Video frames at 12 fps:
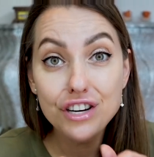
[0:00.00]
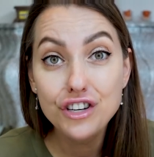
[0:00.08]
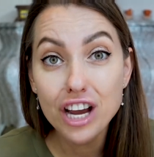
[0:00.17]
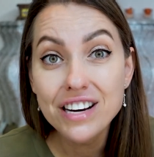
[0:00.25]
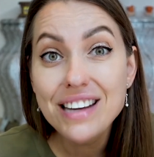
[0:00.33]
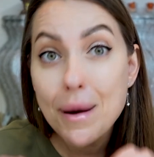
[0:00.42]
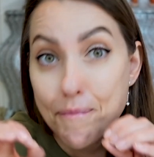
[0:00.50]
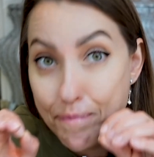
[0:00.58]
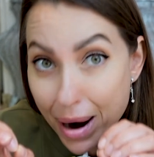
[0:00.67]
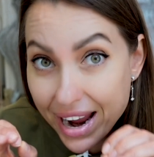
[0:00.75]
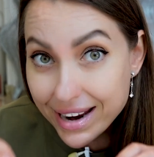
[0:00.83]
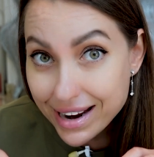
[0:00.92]
gender
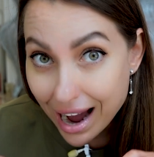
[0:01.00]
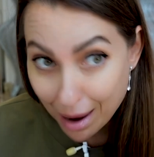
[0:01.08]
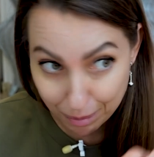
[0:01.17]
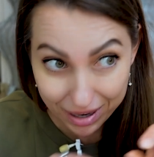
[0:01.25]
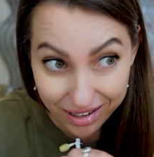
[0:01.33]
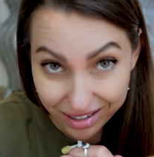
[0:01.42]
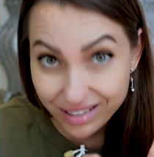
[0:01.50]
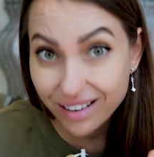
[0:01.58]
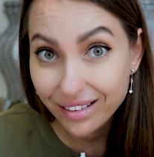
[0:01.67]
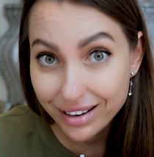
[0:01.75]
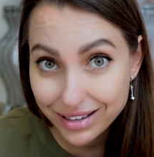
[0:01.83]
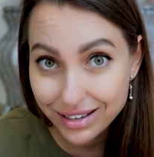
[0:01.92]
pay gap still
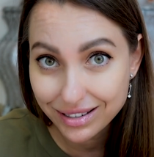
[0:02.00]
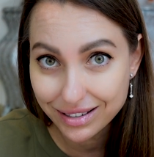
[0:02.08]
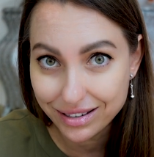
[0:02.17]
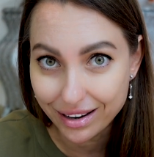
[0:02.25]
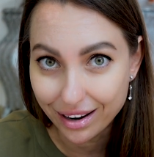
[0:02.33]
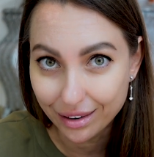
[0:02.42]
exists here.